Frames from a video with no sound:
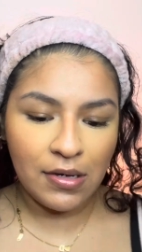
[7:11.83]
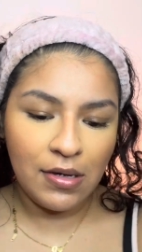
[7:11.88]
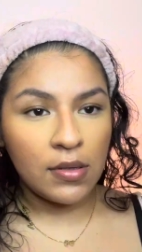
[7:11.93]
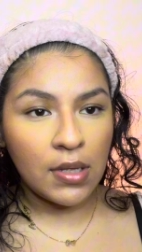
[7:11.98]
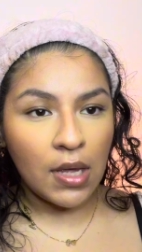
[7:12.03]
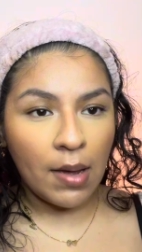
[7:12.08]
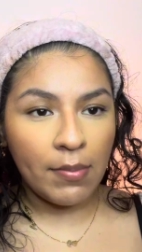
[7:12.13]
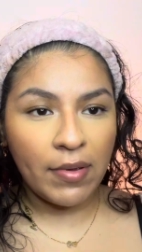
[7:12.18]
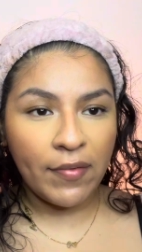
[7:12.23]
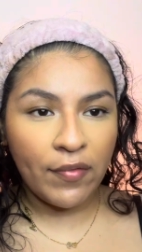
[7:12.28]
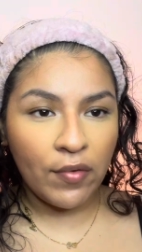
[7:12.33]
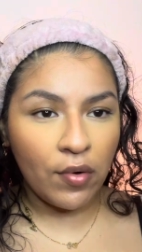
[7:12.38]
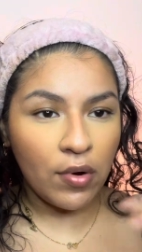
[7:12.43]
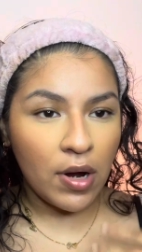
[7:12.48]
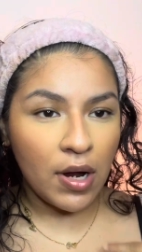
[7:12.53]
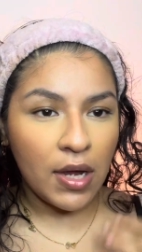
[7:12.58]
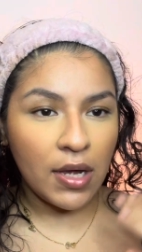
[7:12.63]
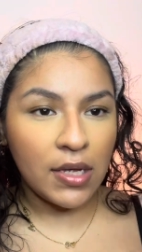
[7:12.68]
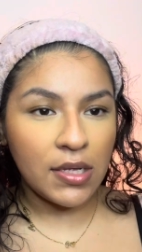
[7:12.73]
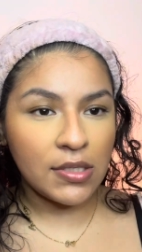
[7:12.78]
Now before
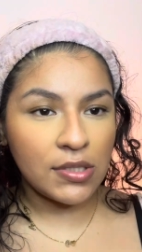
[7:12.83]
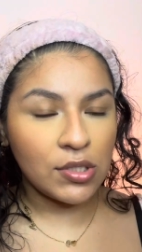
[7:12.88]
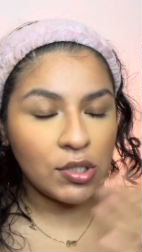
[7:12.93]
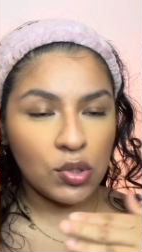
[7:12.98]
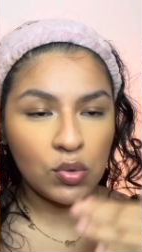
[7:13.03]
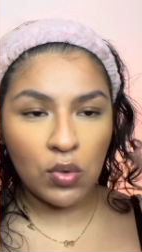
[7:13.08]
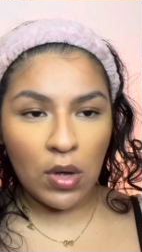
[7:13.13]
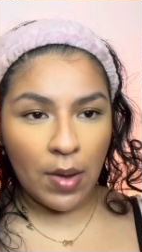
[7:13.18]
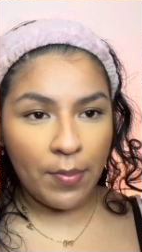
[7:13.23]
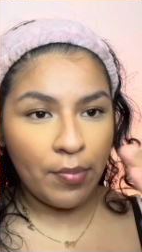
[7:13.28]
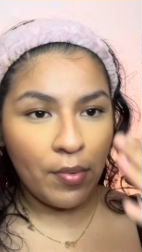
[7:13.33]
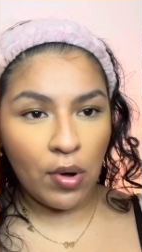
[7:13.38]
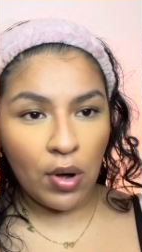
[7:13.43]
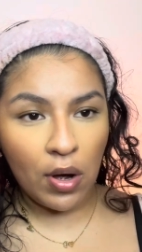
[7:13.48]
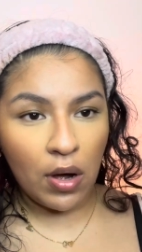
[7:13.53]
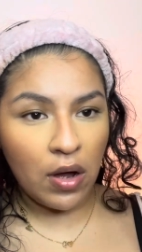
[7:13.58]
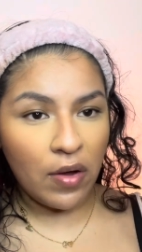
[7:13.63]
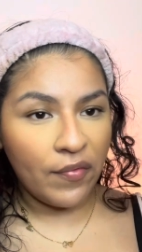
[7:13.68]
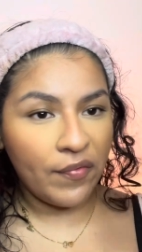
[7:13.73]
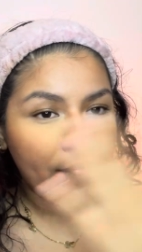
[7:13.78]
I swipe
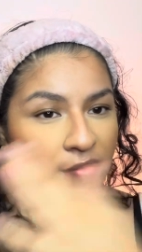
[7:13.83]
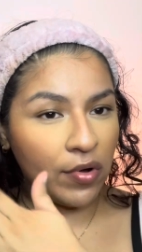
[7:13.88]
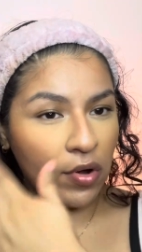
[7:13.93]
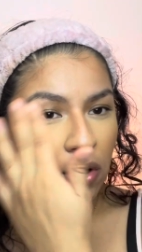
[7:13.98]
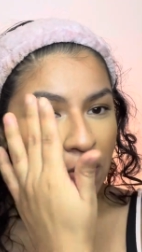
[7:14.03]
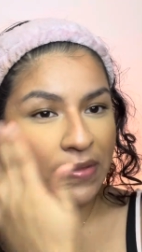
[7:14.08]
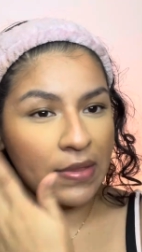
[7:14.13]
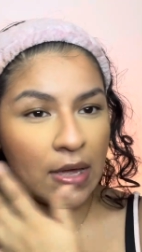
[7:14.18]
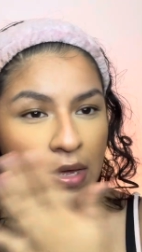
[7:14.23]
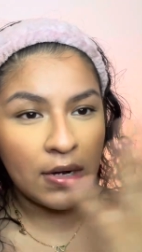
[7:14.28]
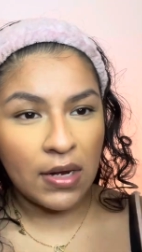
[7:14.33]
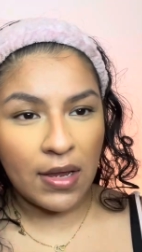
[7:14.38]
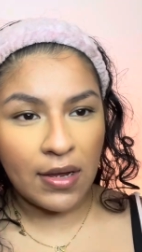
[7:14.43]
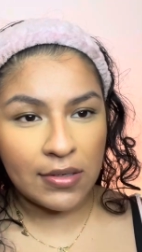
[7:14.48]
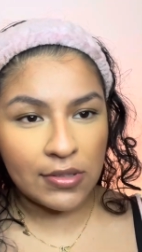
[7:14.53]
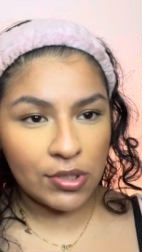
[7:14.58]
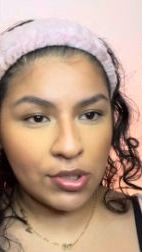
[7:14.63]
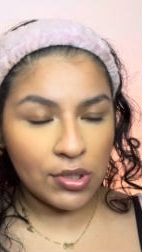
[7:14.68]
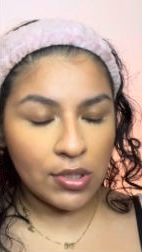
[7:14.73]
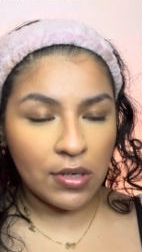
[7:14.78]
off all that
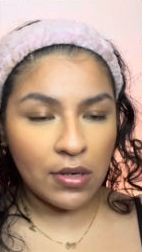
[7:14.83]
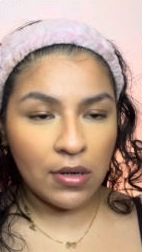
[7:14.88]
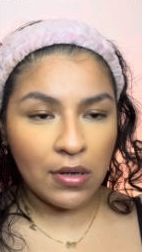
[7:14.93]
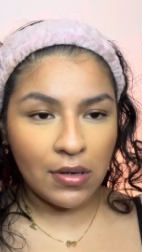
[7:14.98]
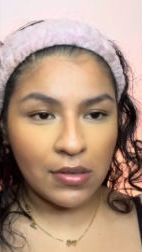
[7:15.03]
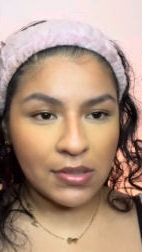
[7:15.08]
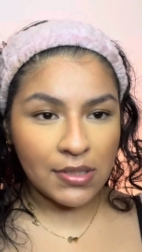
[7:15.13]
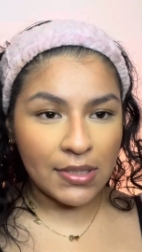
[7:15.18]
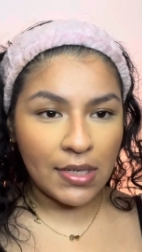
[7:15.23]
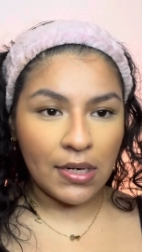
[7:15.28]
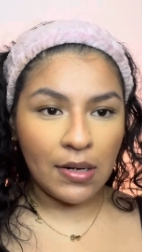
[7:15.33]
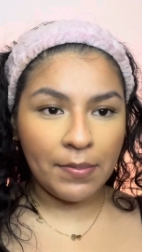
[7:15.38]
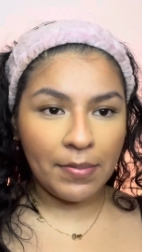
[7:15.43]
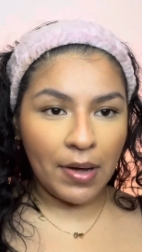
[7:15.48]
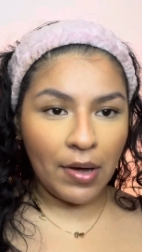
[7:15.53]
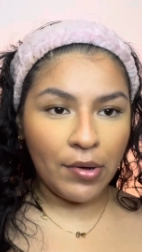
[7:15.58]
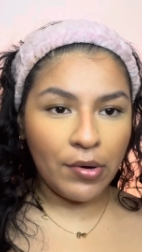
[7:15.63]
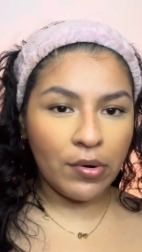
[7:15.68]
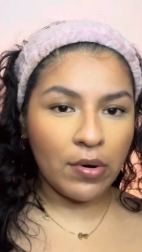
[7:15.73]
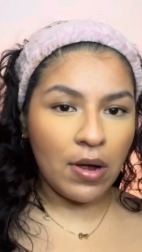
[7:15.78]
extra setting
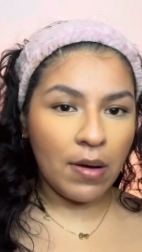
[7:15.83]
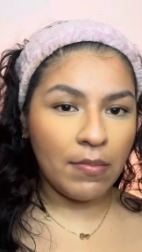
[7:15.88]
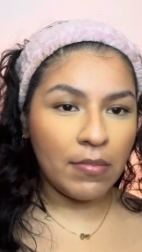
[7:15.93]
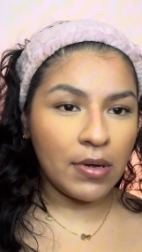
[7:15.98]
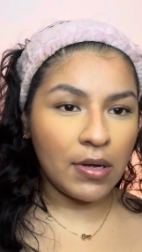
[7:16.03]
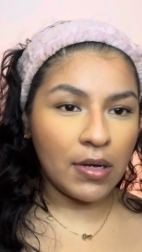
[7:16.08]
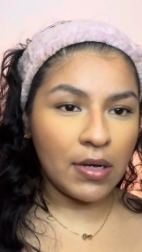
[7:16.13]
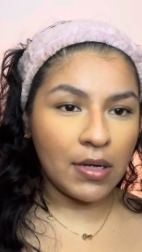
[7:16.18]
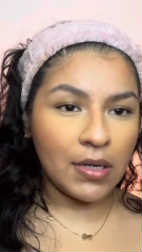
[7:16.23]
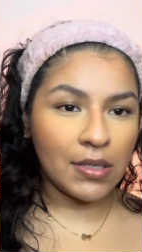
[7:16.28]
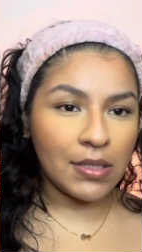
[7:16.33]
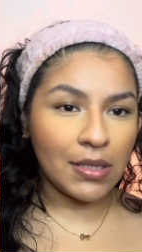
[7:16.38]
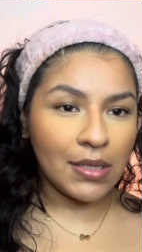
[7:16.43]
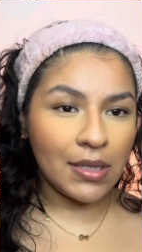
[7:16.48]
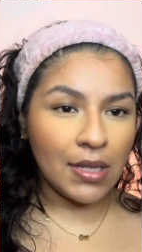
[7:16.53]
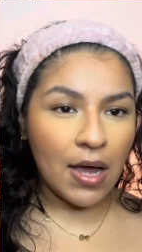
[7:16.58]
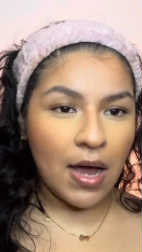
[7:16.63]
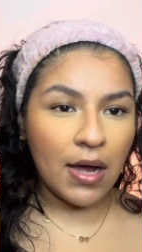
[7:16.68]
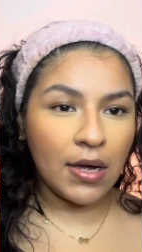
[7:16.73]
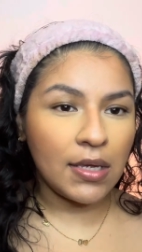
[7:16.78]
powder, I'm gonna
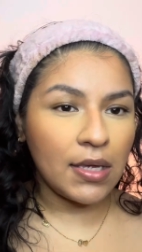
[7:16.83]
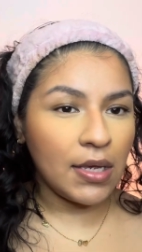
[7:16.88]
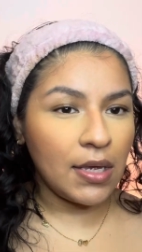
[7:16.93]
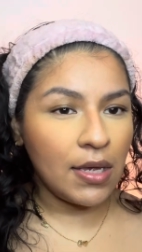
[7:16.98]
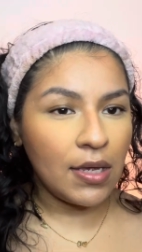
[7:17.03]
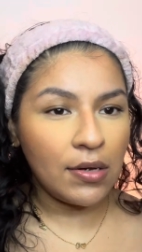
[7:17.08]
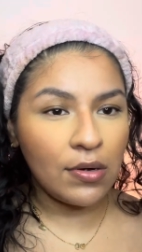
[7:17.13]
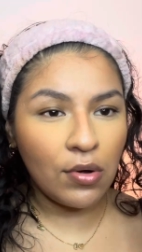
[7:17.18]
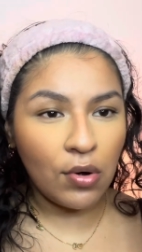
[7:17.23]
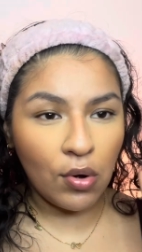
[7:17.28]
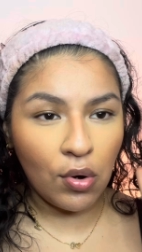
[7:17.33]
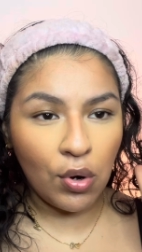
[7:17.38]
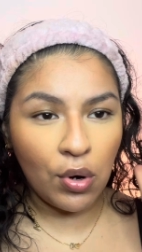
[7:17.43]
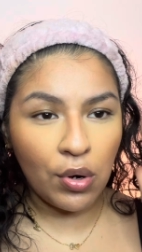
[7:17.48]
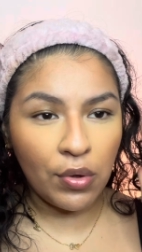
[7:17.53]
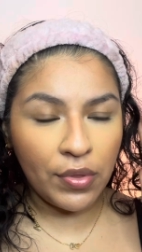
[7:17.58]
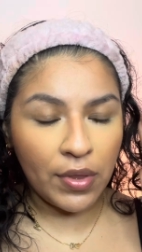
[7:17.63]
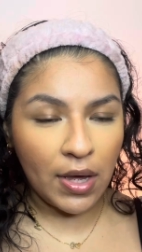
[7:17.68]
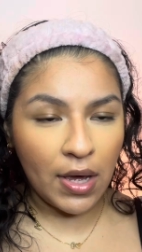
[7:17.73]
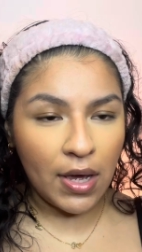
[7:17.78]
lock in all
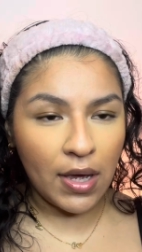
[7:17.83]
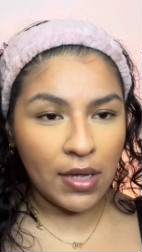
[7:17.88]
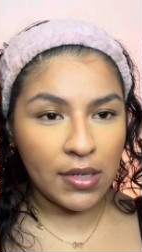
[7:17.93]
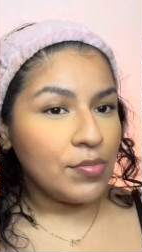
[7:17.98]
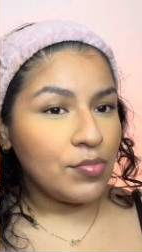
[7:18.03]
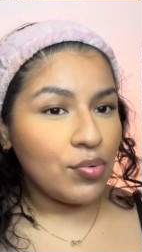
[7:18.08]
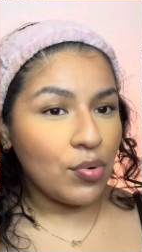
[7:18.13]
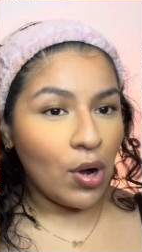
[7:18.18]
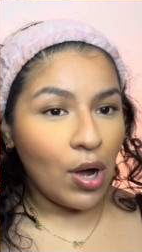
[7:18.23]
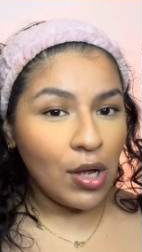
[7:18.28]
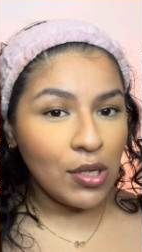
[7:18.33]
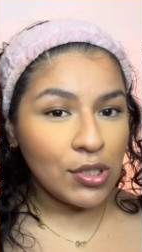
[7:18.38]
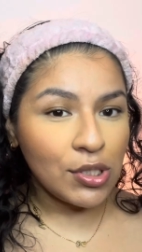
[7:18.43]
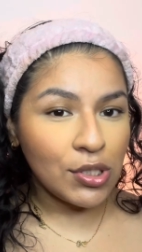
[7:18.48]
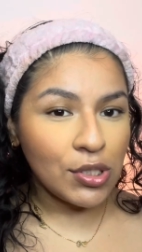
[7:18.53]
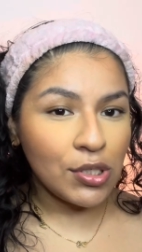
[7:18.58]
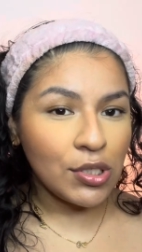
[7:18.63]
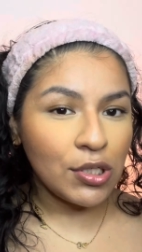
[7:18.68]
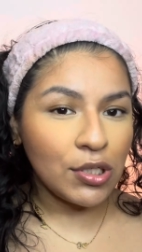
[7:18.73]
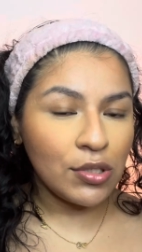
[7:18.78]
that
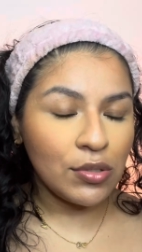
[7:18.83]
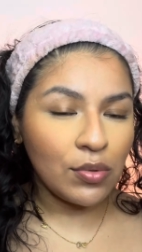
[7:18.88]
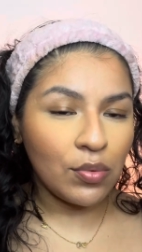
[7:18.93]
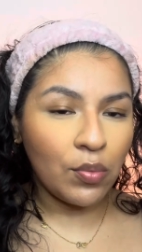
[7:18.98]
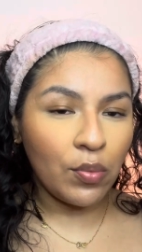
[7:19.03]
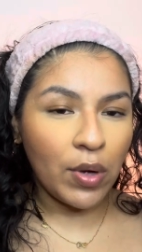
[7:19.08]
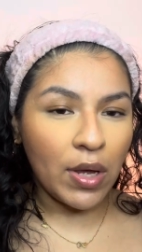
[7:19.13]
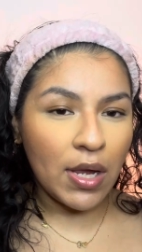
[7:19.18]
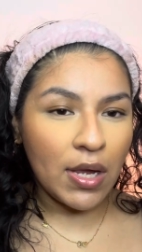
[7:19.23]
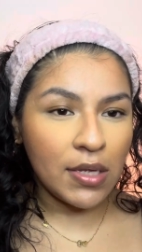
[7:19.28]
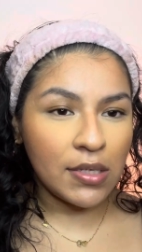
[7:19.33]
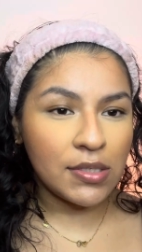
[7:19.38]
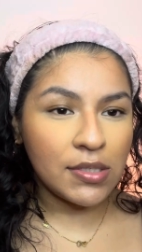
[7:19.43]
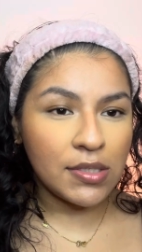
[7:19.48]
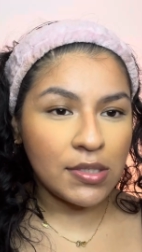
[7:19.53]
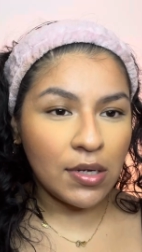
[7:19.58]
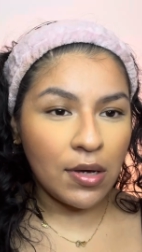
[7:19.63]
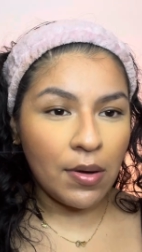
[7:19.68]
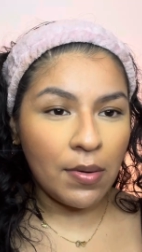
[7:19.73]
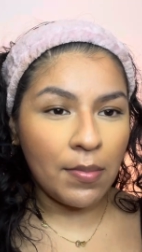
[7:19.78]
bronzer with
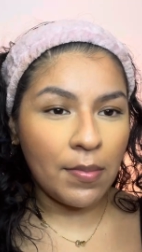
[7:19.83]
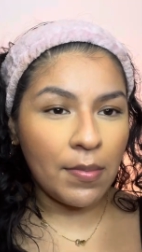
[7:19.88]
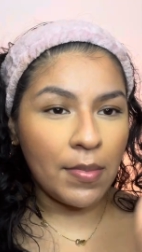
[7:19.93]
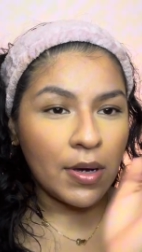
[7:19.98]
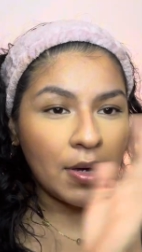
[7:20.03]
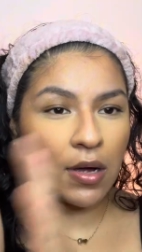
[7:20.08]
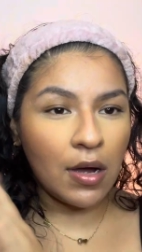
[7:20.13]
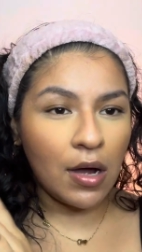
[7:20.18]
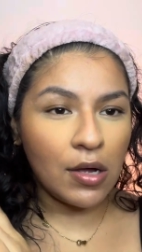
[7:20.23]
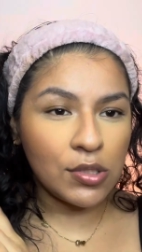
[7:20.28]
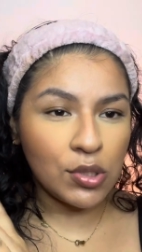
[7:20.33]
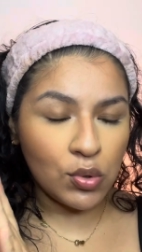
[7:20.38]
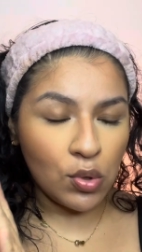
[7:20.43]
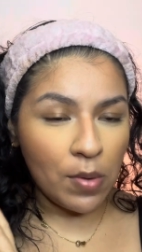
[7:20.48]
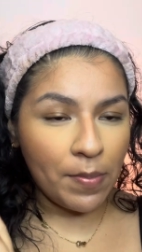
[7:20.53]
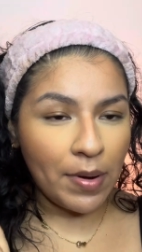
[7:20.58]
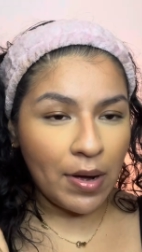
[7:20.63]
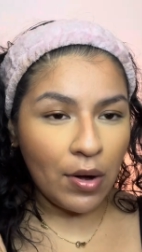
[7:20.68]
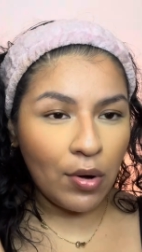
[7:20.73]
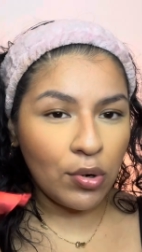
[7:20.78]
some contour
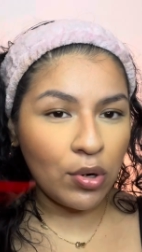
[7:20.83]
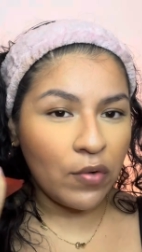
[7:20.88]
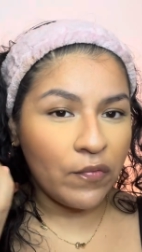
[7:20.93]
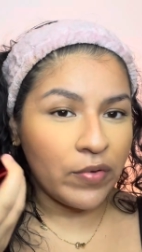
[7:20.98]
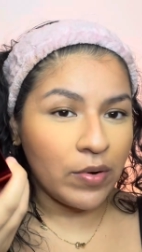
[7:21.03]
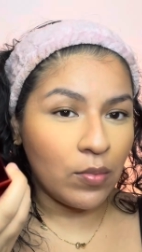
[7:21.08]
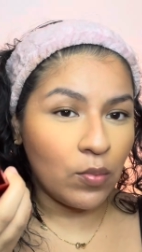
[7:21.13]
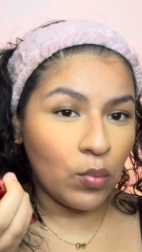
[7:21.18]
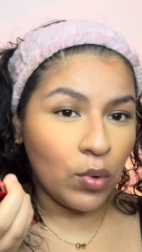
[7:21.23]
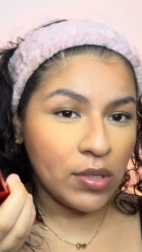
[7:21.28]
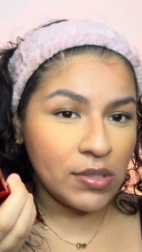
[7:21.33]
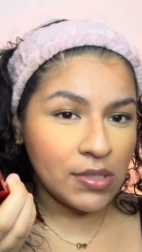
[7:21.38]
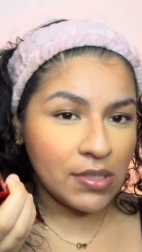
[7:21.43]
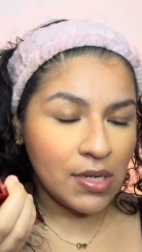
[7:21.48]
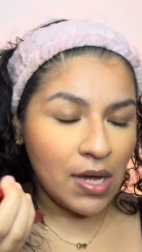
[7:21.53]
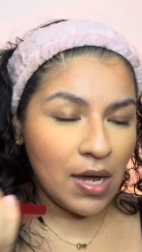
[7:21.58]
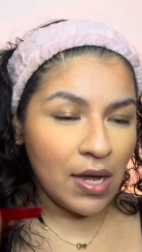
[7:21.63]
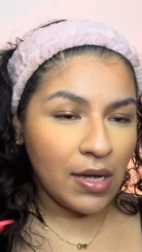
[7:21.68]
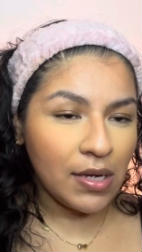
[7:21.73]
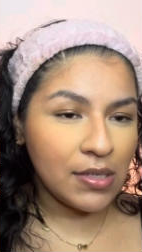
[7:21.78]
powder from One
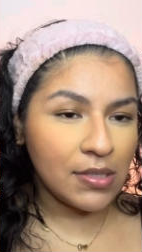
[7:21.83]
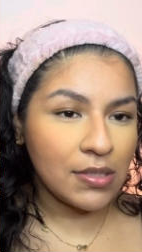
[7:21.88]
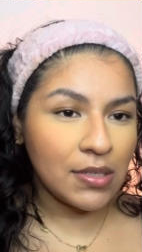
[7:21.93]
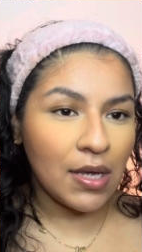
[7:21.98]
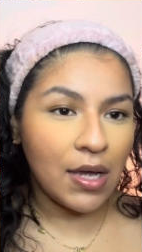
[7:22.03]
Size.